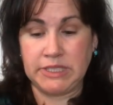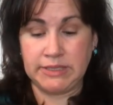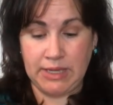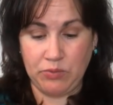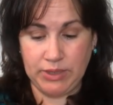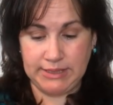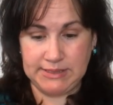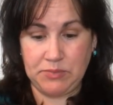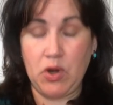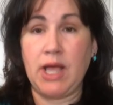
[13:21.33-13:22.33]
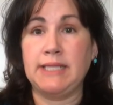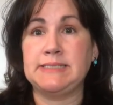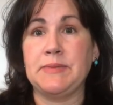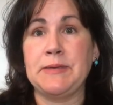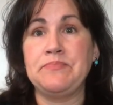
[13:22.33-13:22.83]
That really
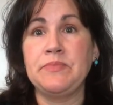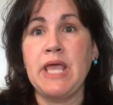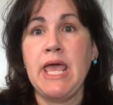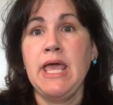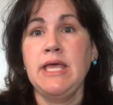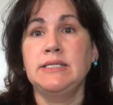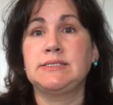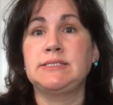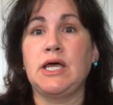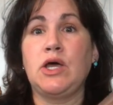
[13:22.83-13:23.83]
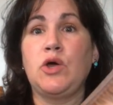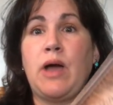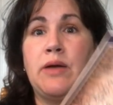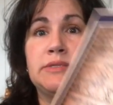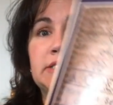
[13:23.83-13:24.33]
surprised me. So
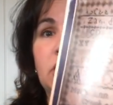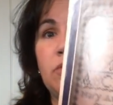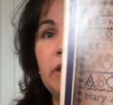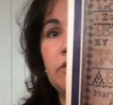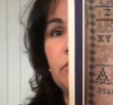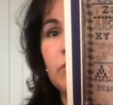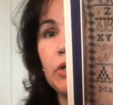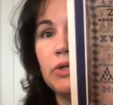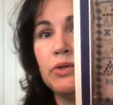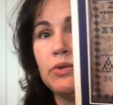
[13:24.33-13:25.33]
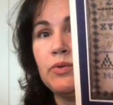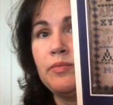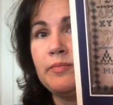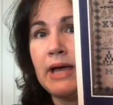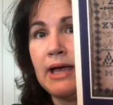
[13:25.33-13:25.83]
I was going through
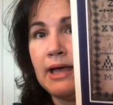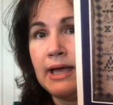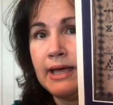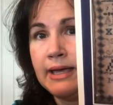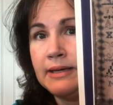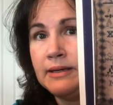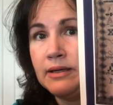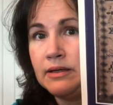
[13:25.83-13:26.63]
my